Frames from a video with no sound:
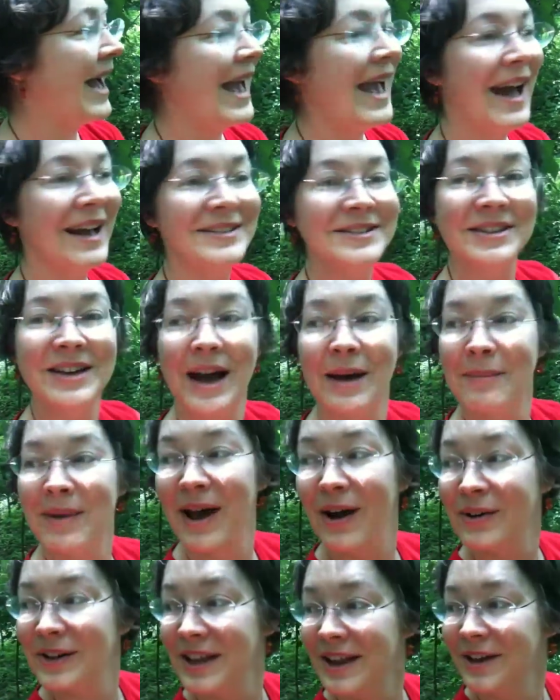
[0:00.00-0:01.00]
I had to come
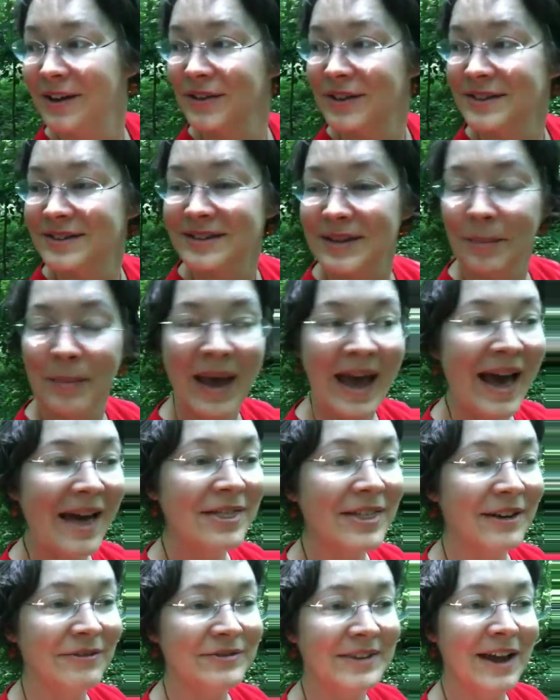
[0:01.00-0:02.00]
out here. This is a
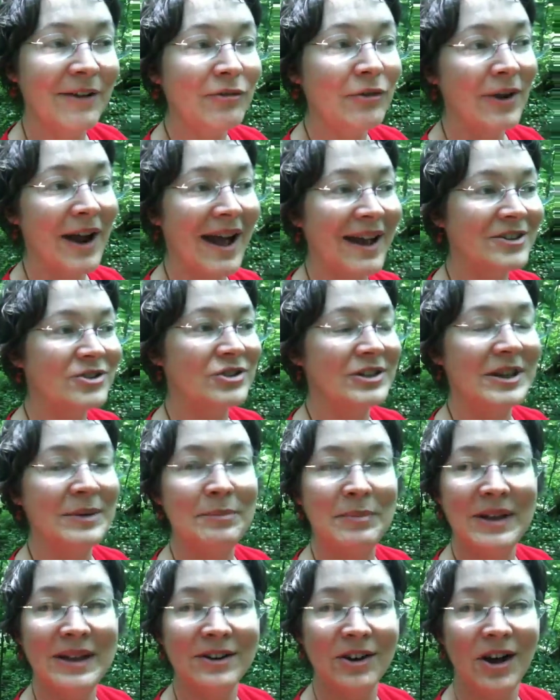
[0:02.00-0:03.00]
path I've never actually
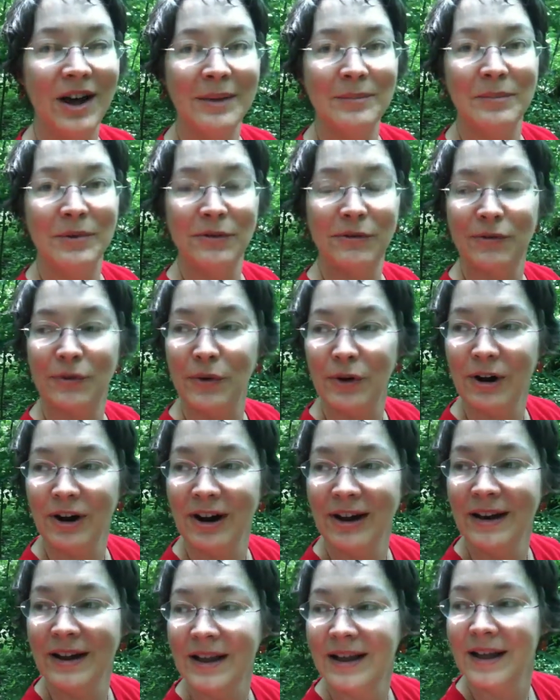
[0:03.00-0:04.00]
been on
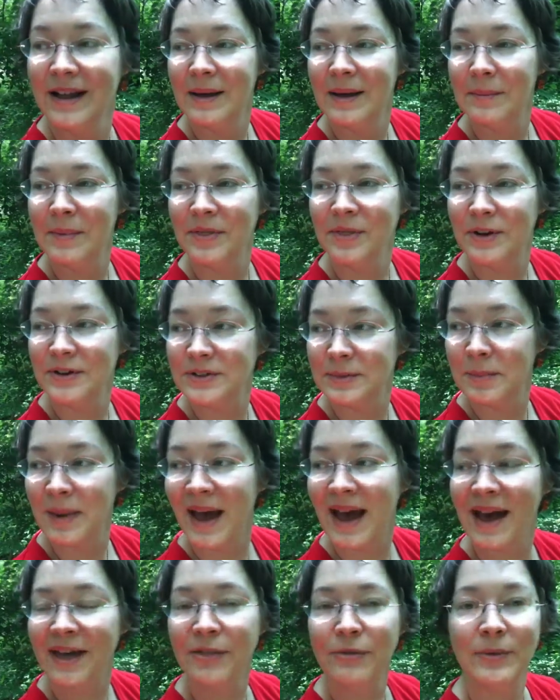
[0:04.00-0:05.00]
before, but there's a
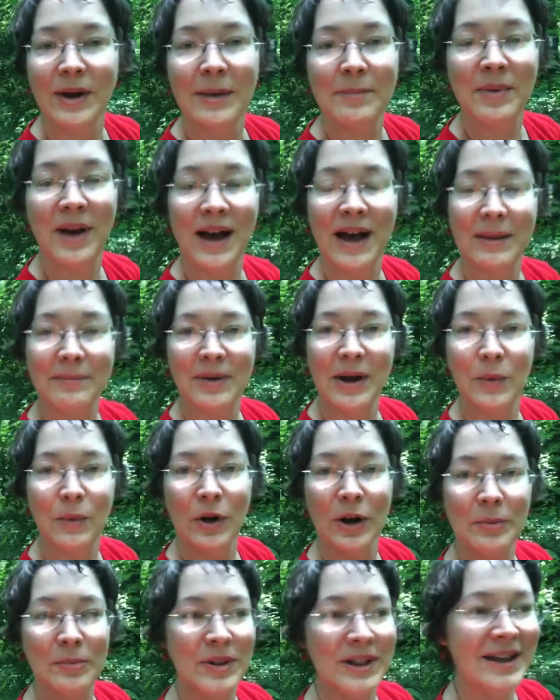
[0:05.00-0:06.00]
path right behind my
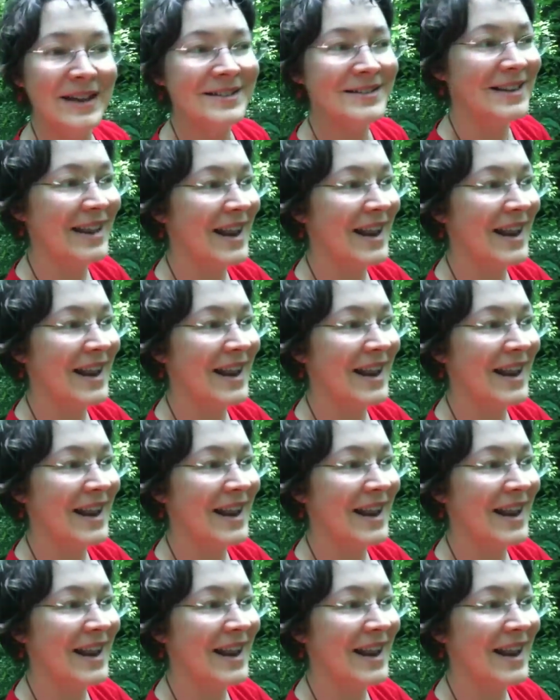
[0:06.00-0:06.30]
workplace